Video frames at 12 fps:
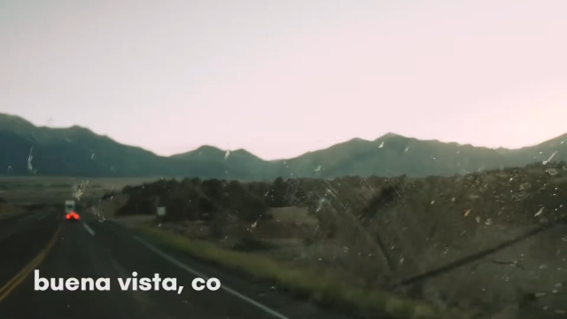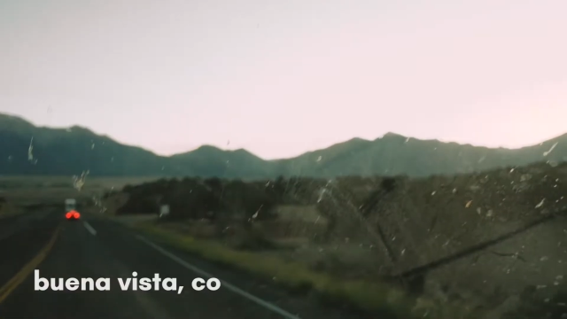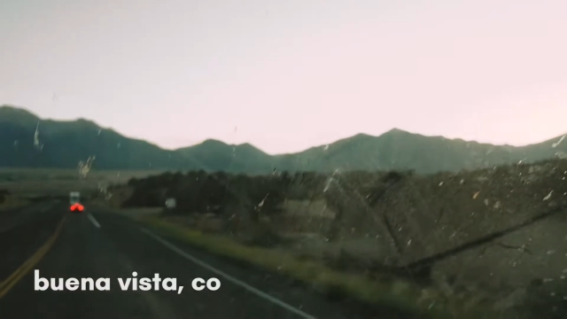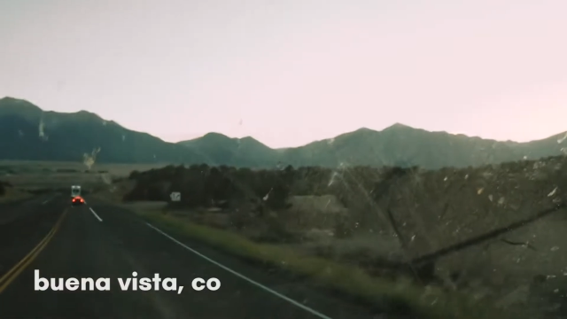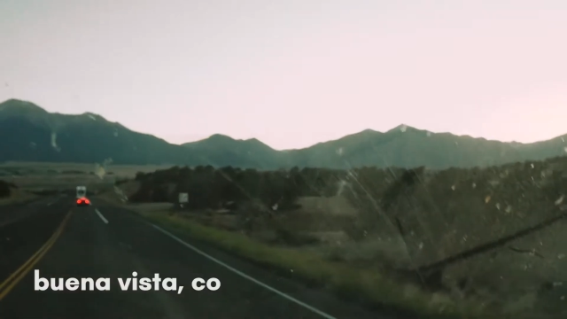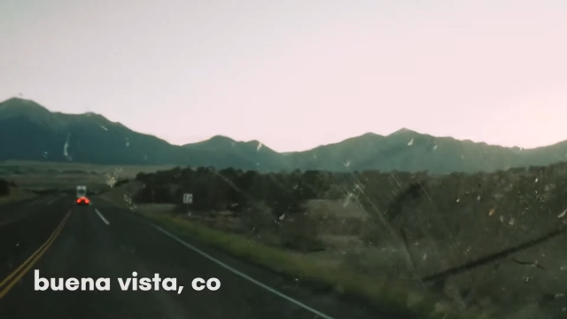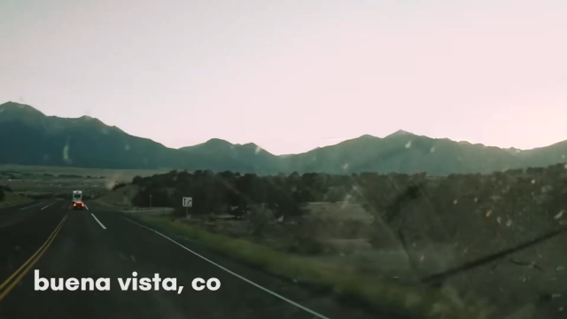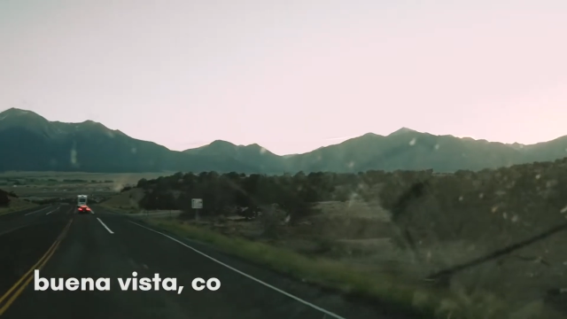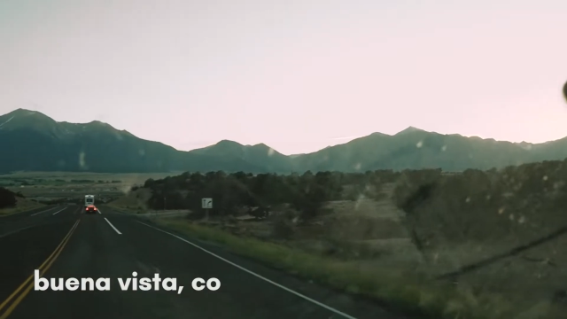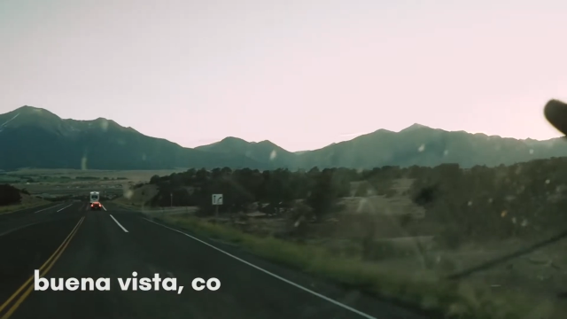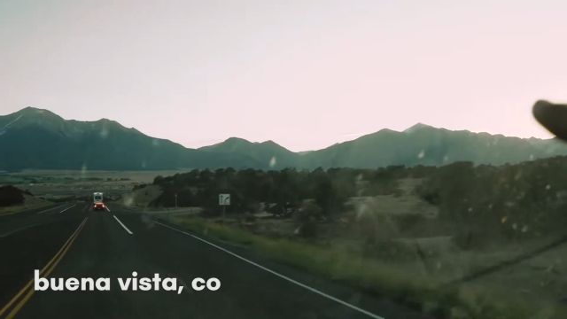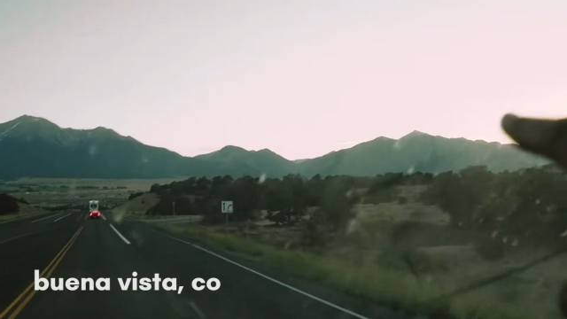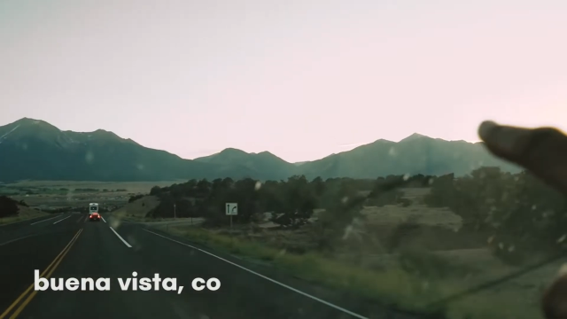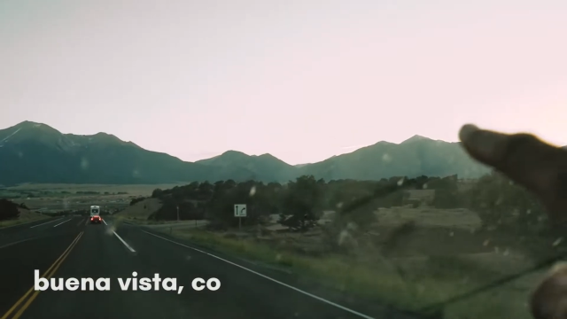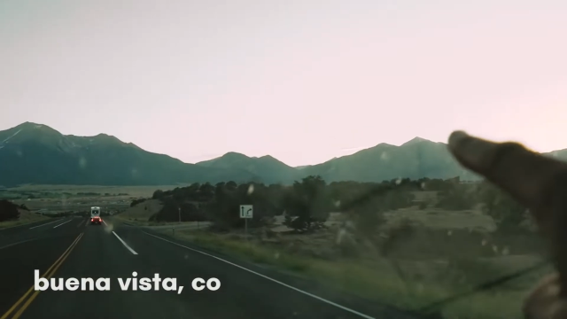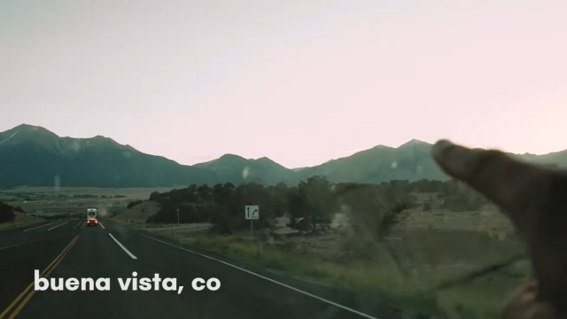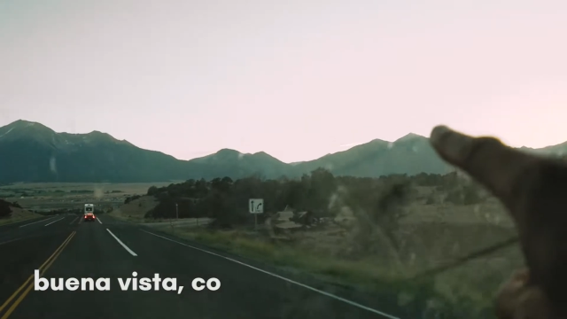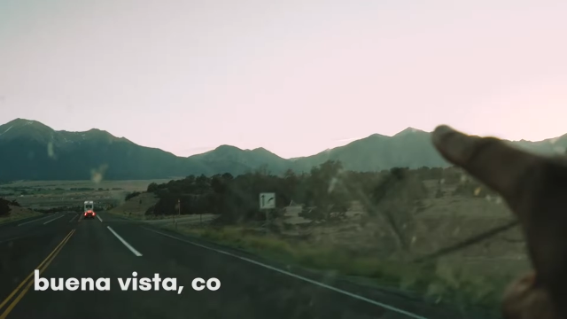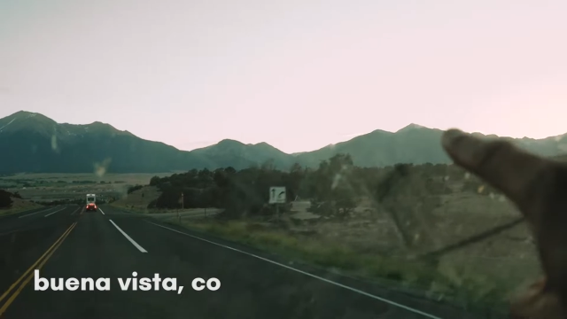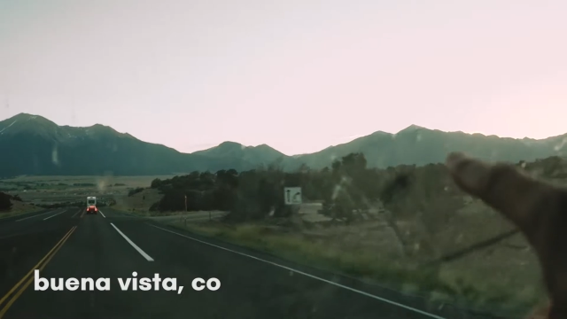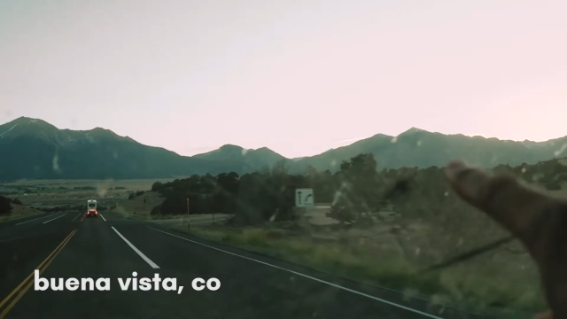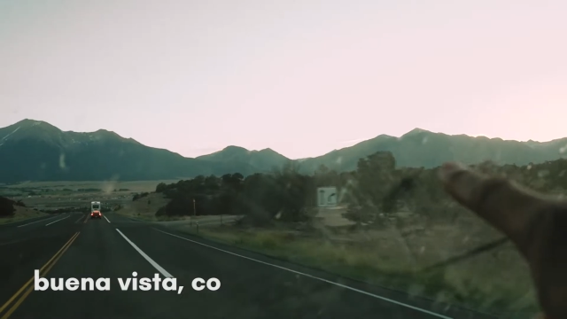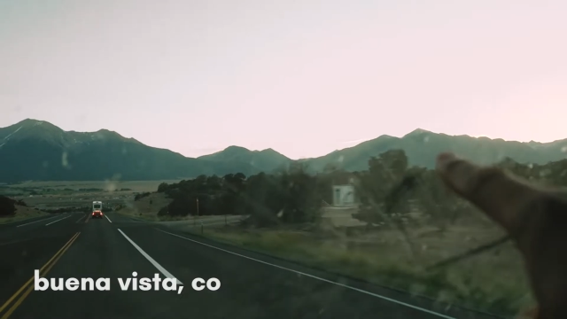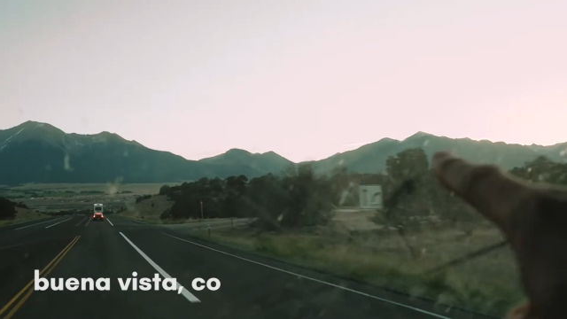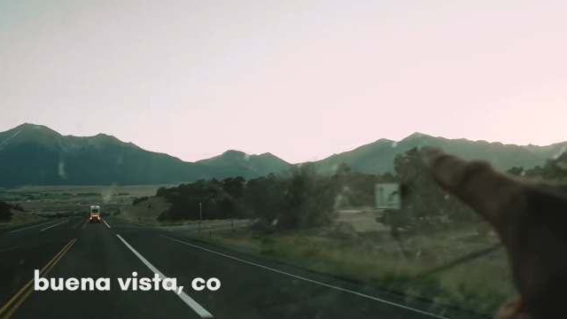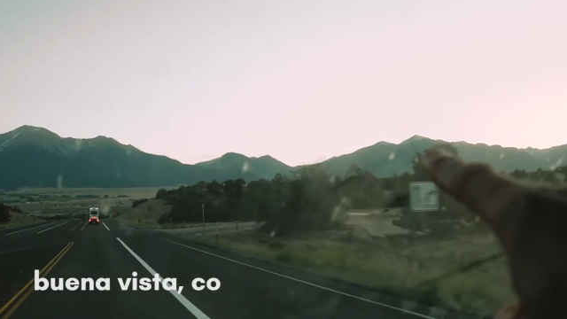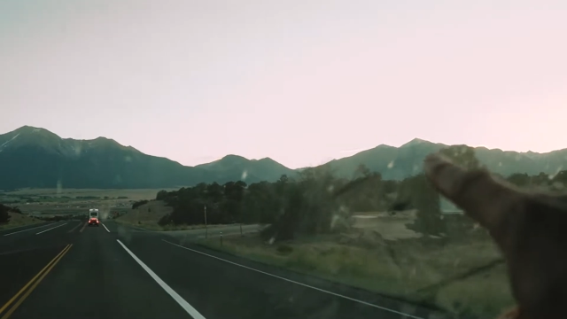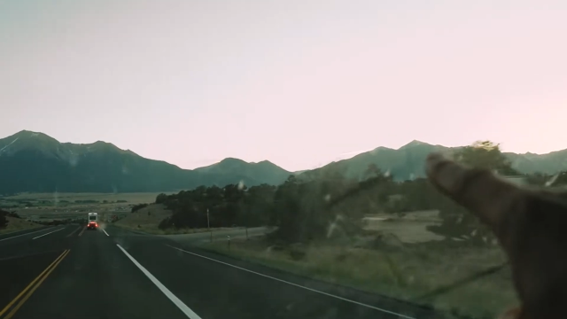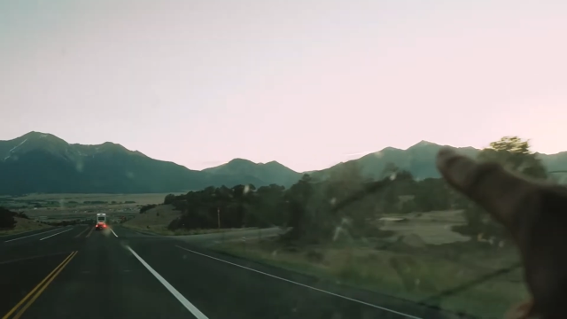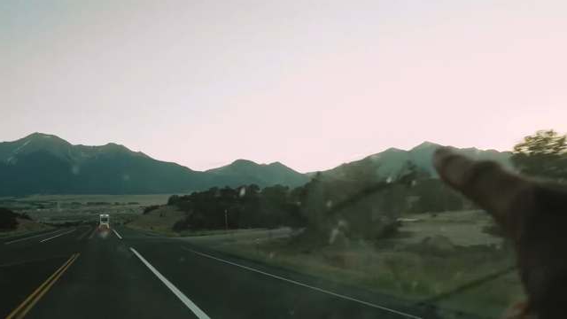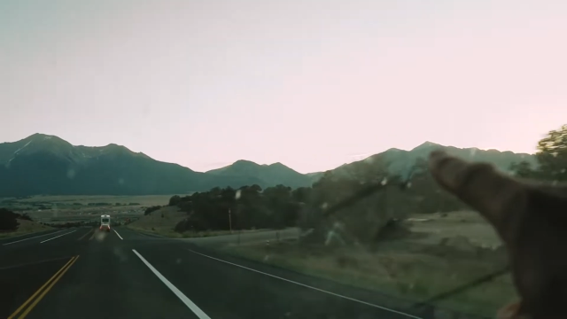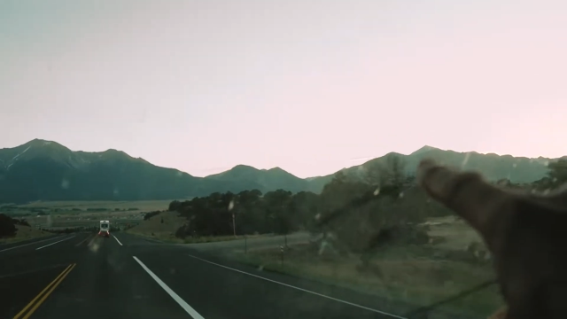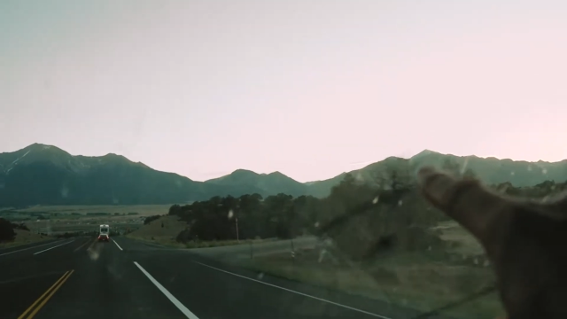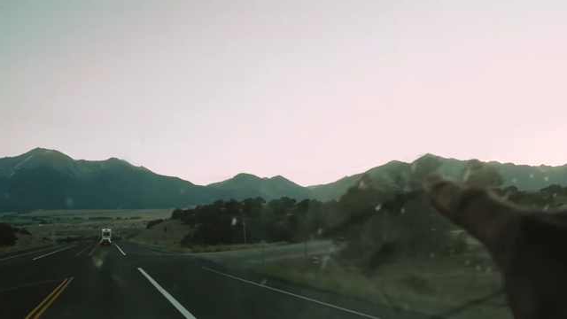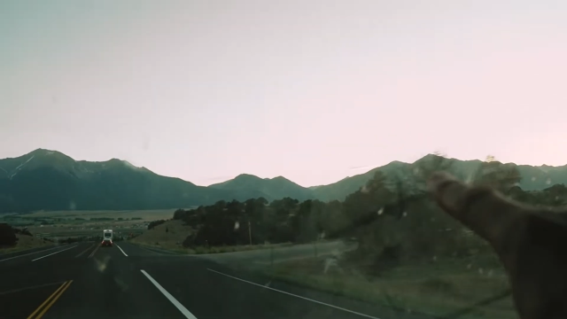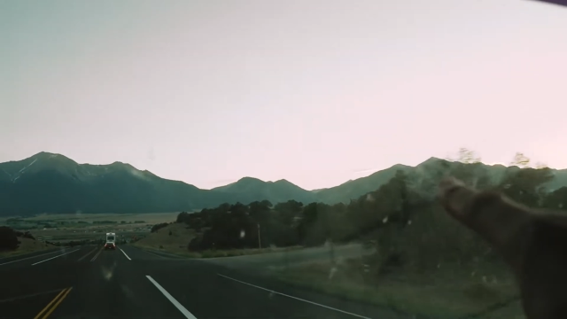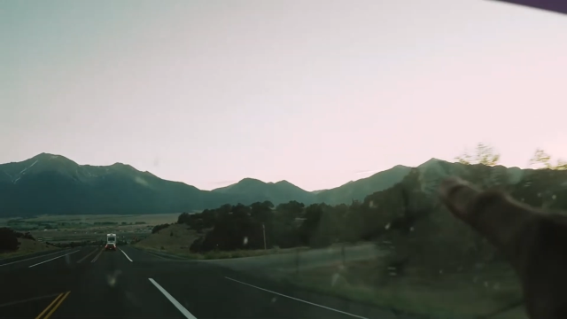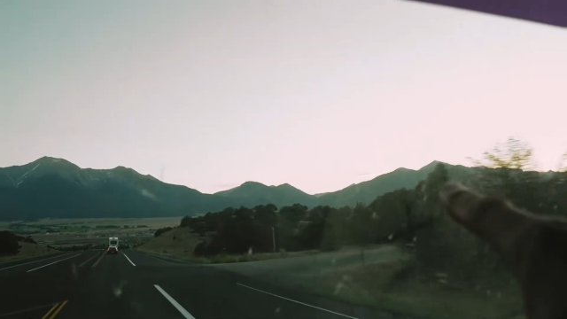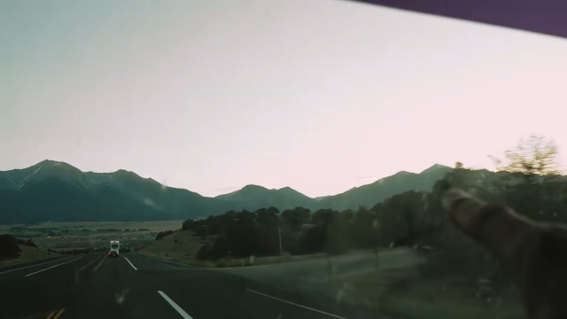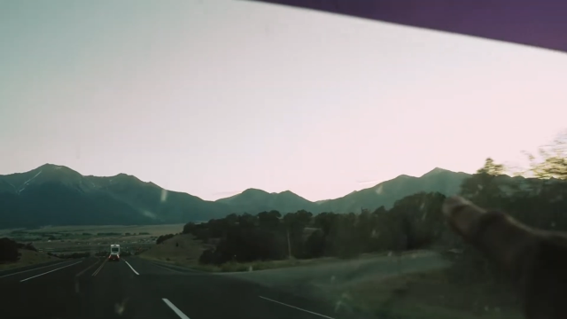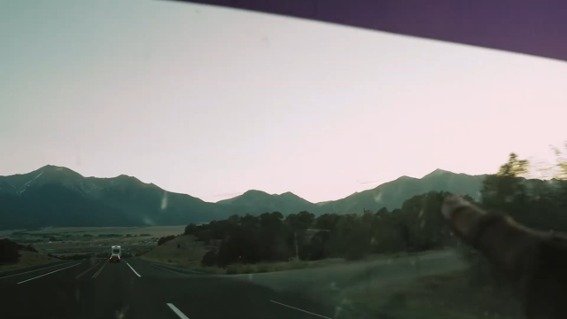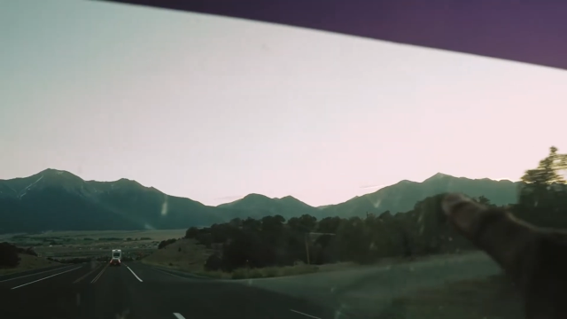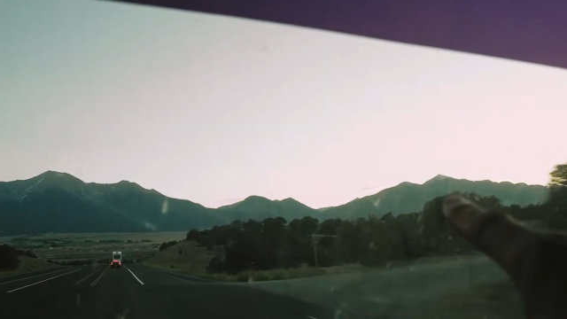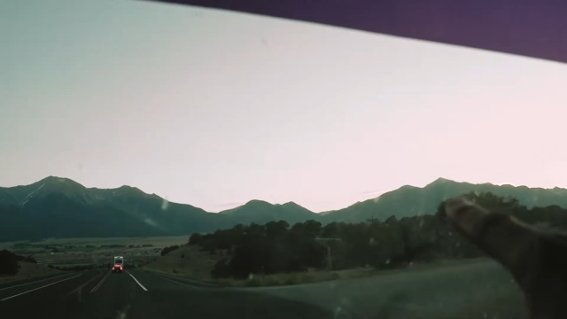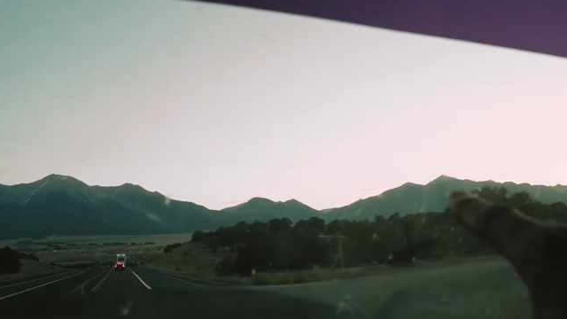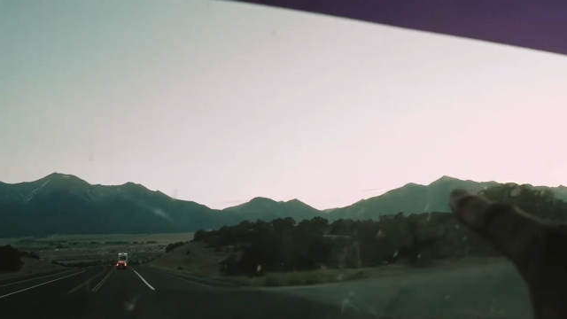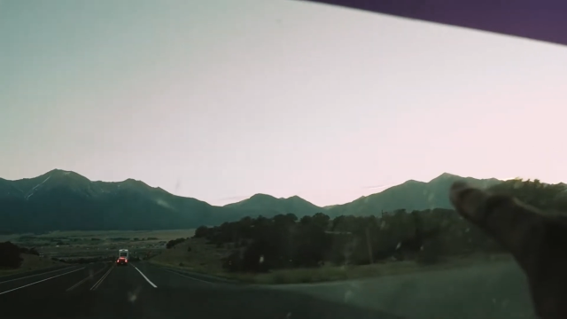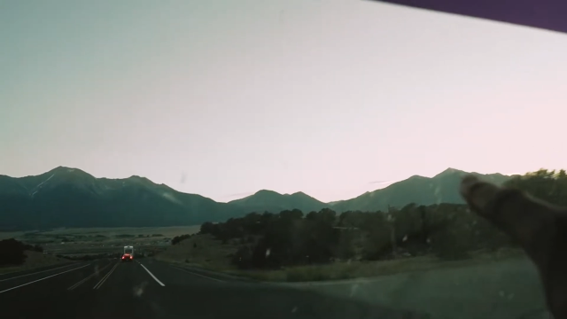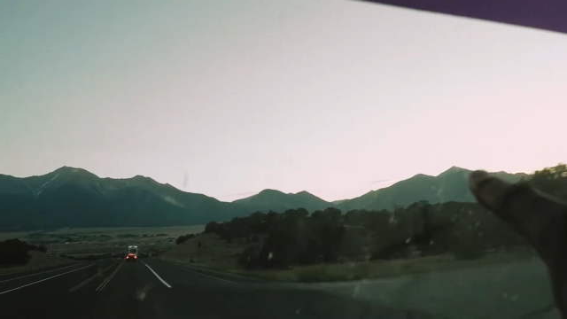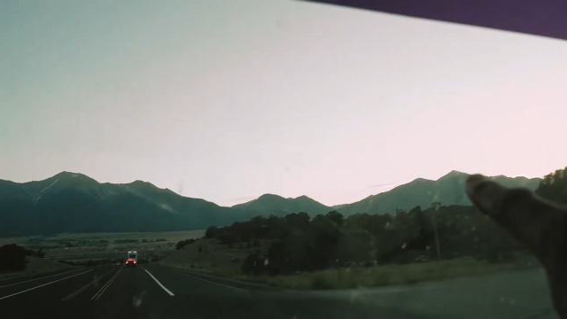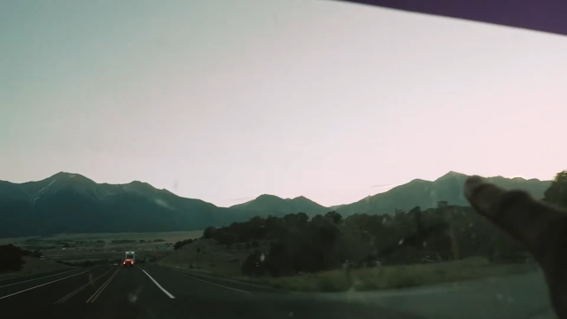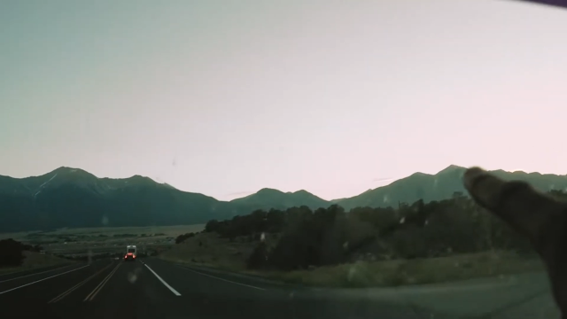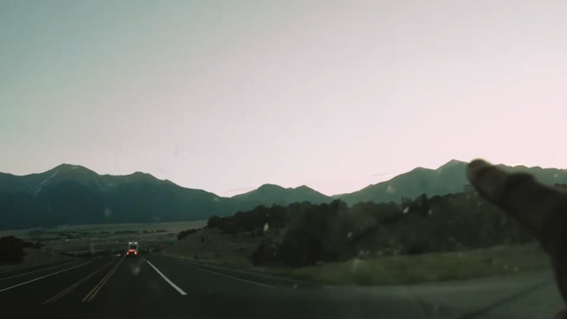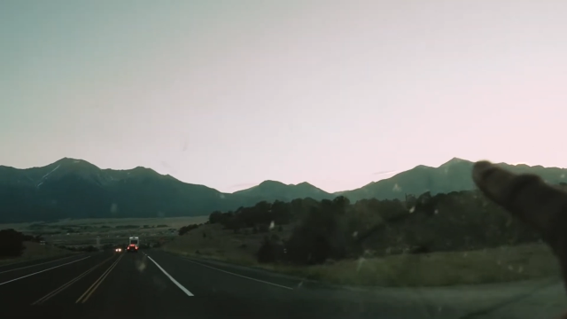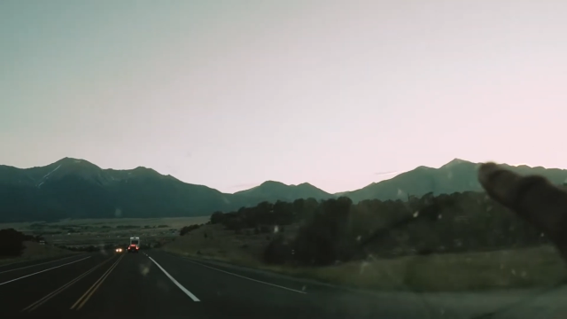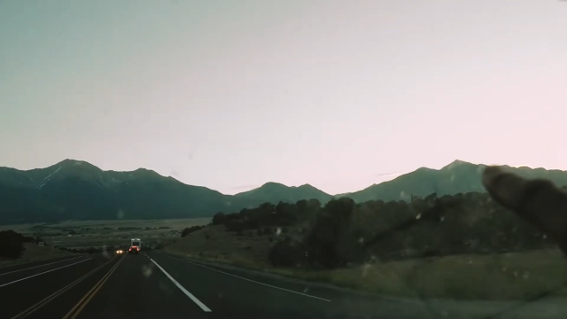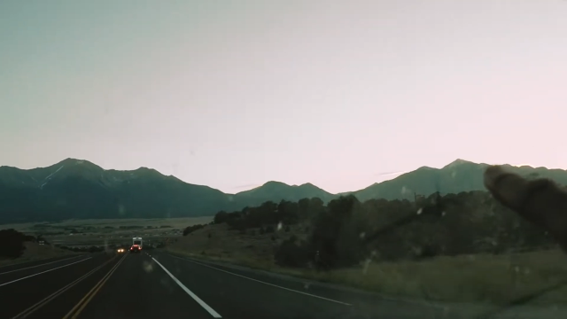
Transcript: [unreadable: no face in view]